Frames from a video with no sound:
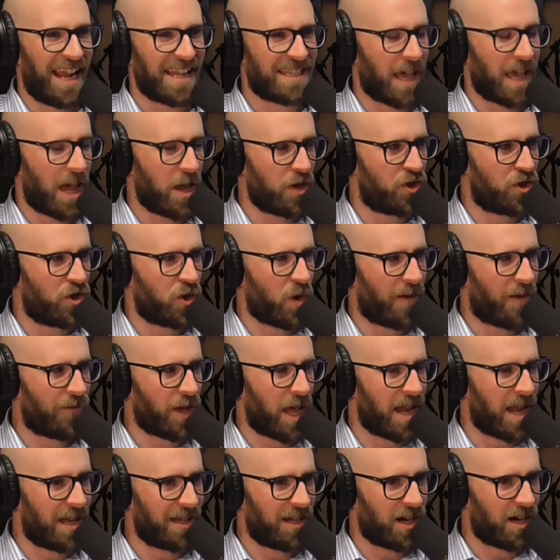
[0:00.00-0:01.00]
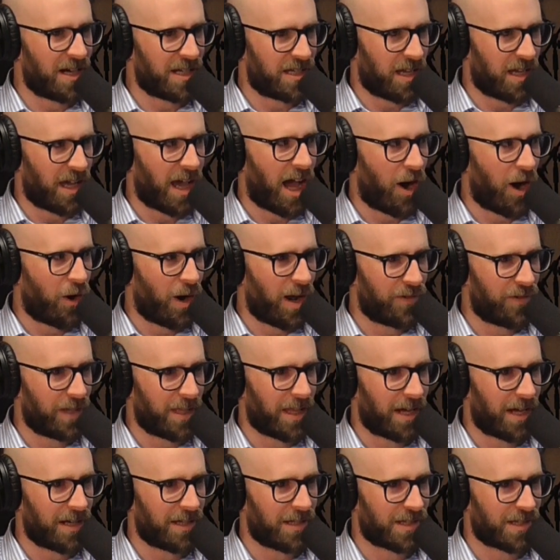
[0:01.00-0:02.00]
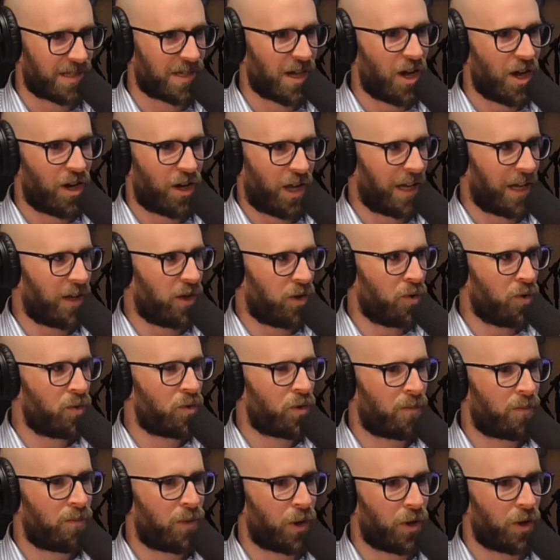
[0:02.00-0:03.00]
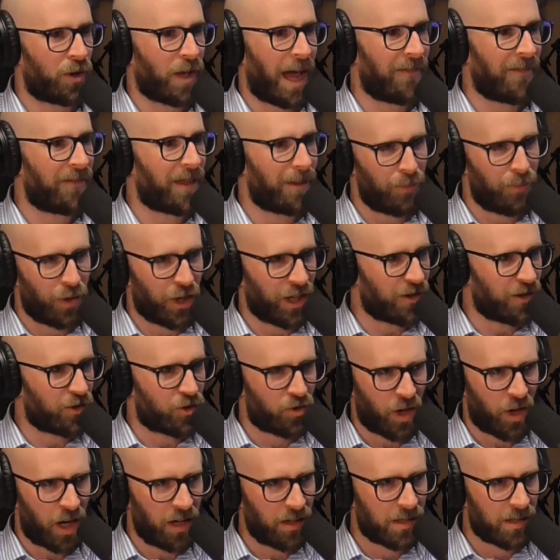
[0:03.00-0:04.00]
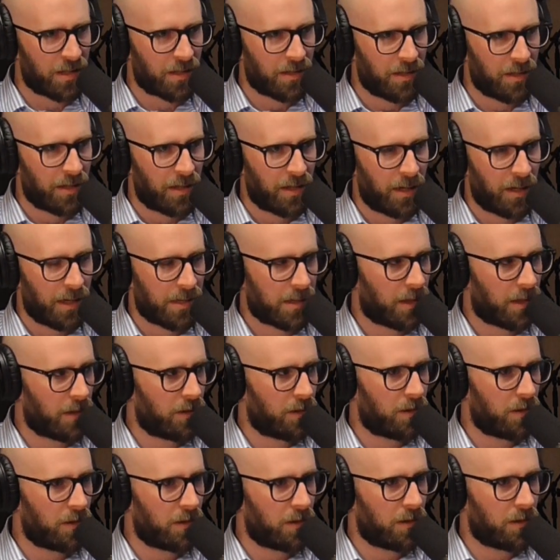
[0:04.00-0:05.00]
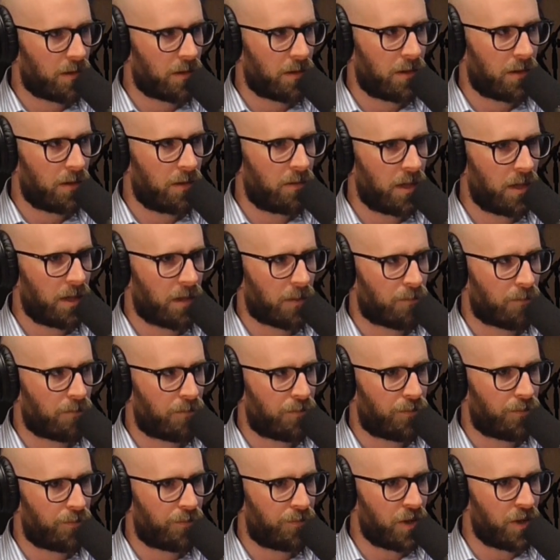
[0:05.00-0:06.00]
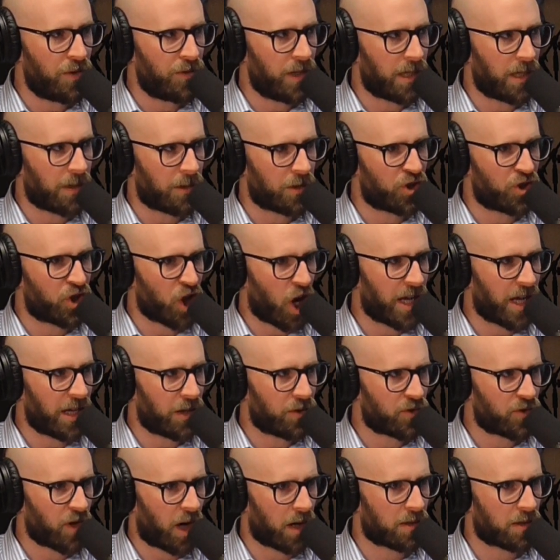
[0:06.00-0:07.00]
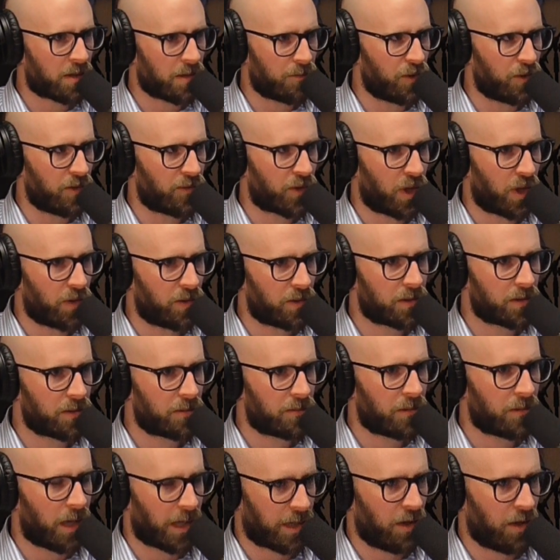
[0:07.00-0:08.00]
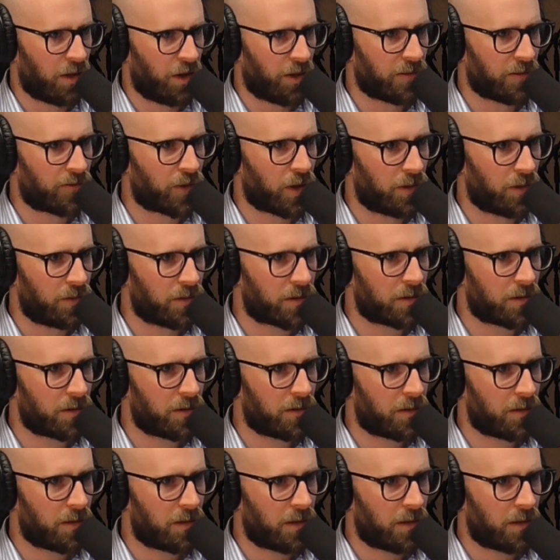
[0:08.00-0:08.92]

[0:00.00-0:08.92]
It's like, do you have any idea how heavy that is? Like, you could and they put it in trucks. It's like, you need a giant truck to move gold, like a lot of gold.